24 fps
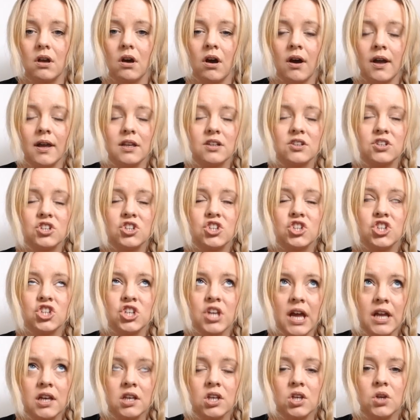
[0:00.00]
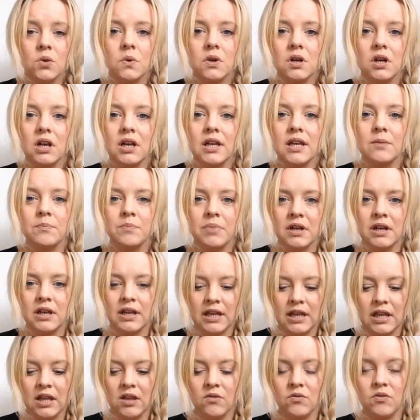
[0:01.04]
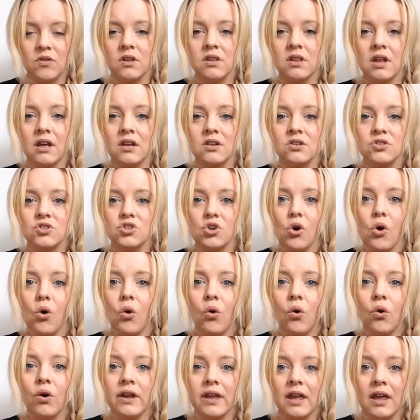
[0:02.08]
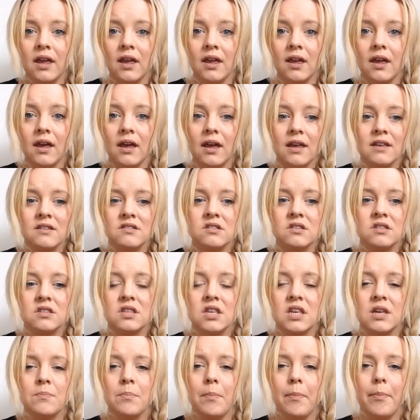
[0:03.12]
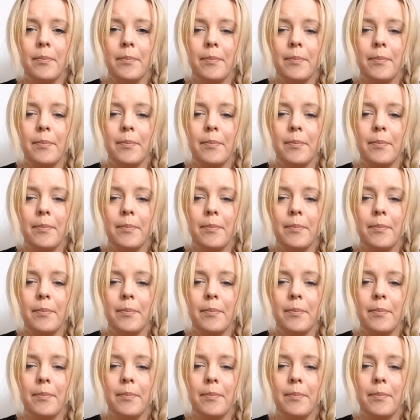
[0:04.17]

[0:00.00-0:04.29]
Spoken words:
I genuinely believe that talking is the